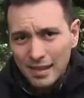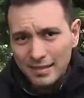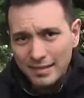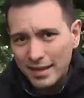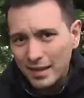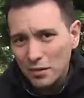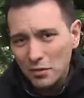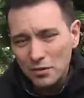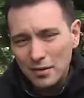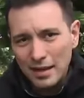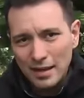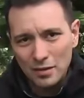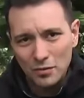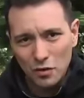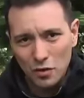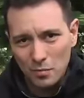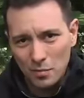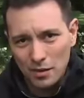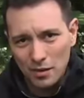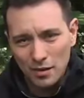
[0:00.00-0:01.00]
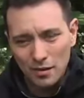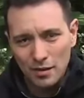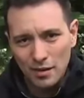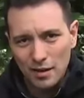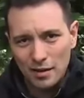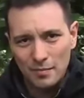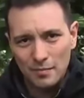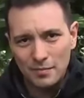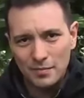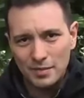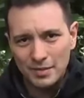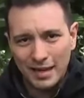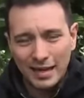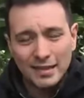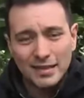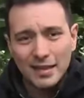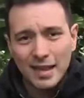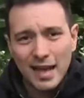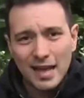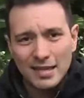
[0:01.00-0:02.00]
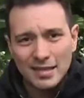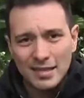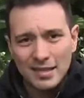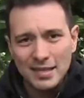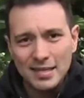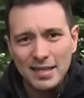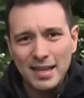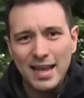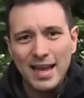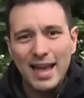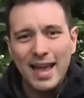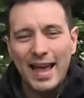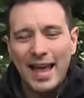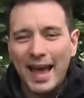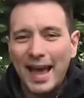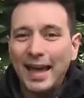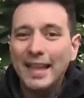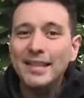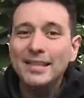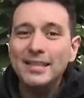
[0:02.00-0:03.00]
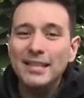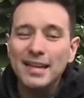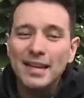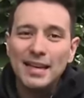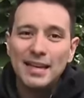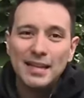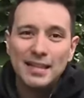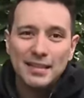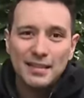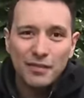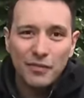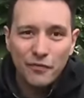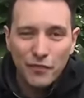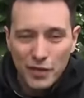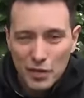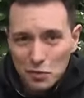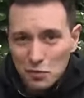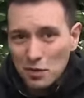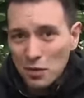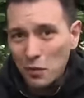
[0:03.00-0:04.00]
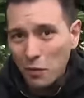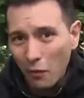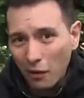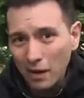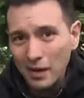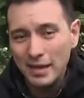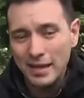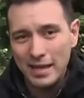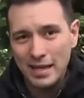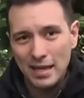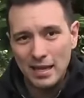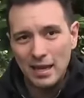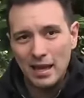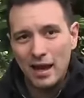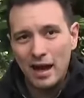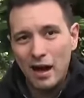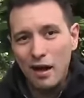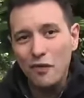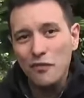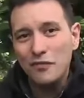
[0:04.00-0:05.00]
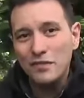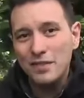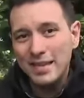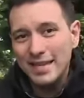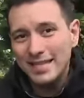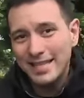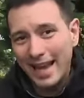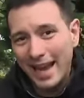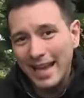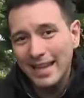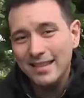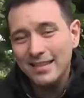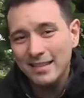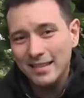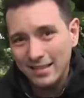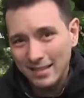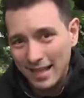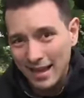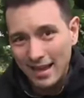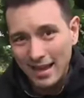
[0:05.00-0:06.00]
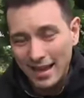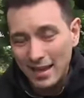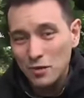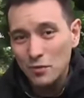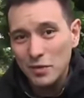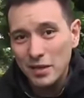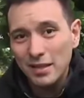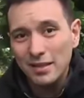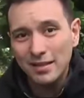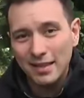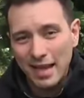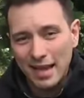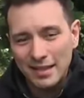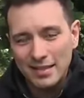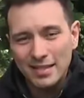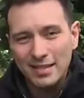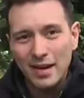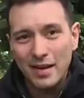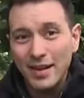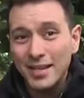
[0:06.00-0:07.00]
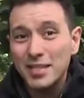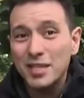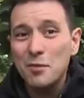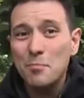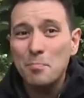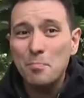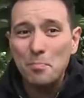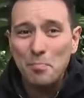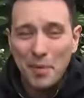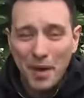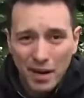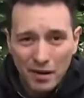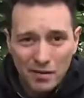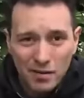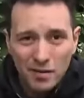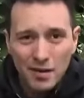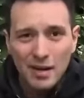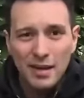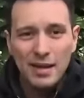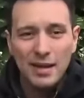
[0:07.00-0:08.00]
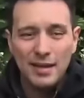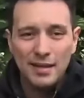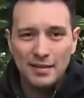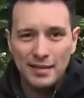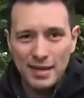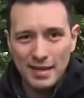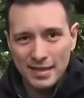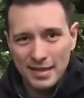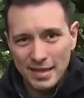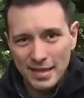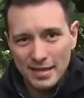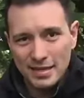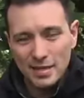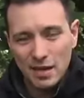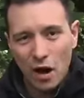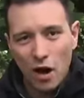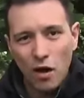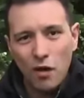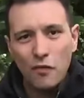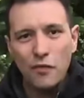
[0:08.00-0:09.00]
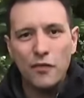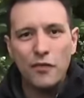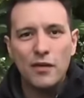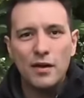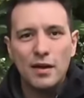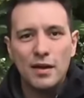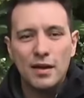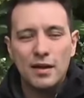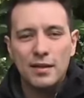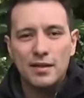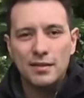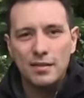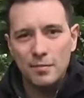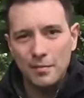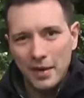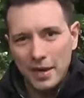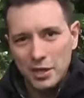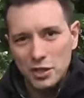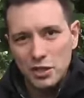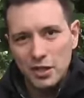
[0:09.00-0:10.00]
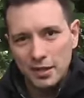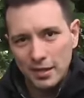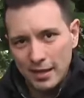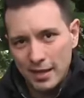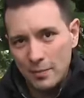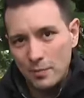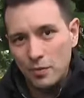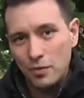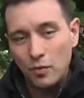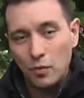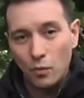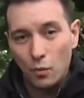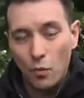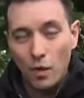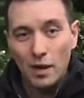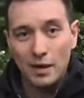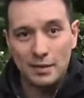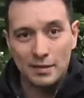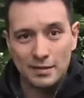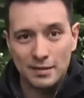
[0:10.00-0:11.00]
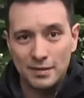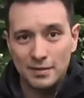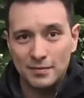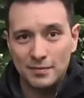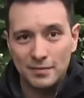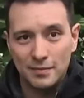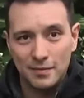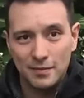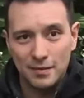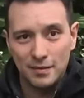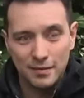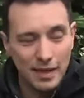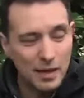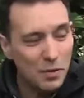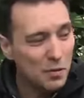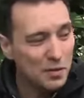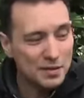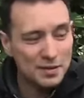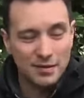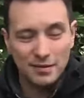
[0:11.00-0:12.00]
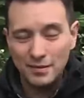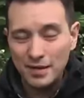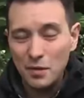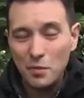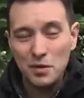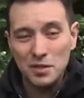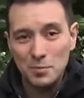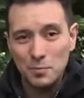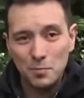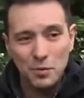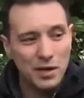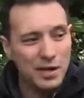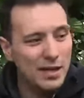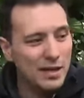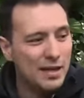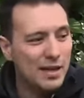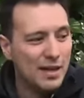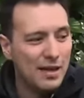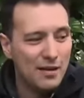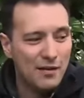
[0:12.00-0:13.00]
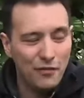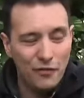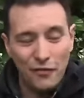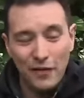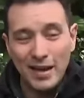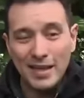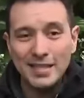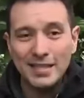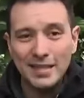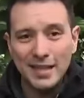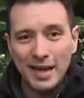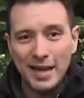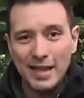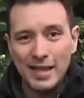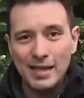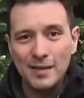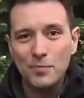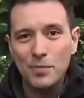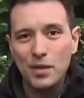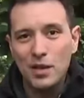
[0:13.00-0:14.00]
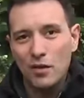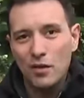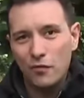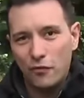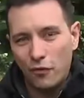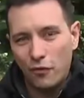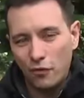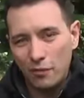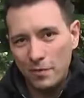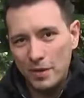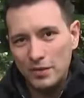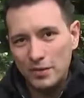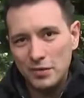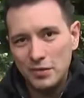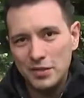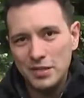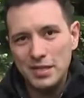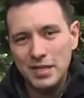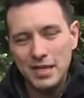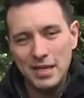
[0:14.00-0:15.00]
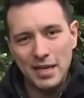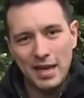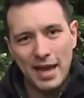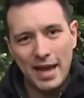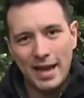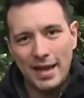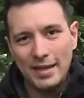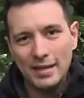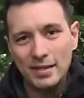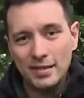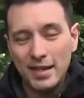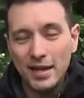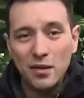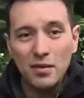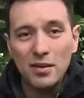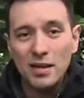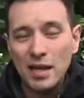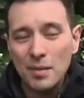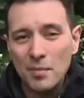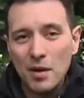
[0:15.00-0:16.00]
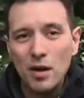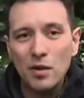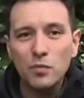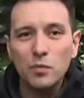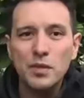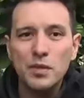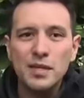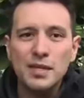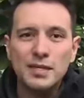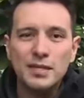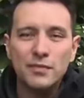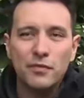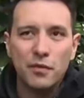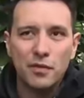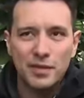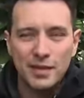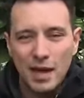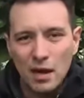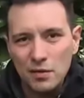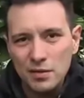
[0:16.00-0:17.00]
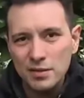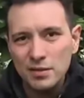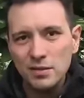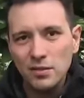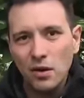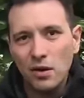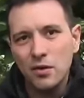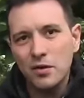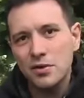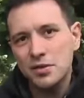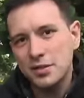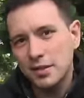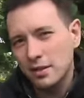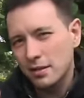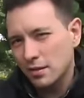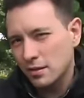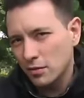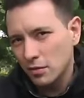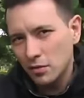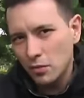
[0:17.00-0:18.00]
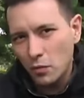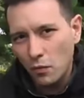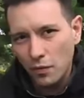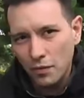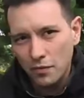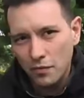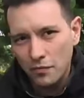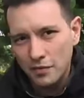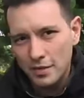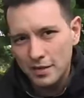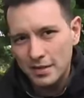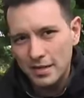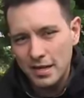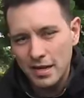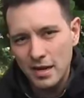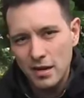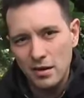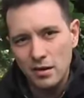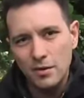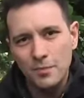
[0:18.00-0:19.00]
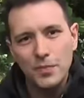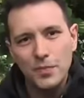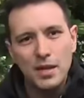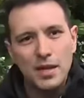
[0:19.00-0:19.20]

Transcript: They look like normal um, sunglasses, and the visual quality of these Nreal glasses are actually better than these of the Magic Leap ones. That was, that was pretty fascinating for me to see. And they're gonna come out with this for one thousand dollars in the third quarter of this year.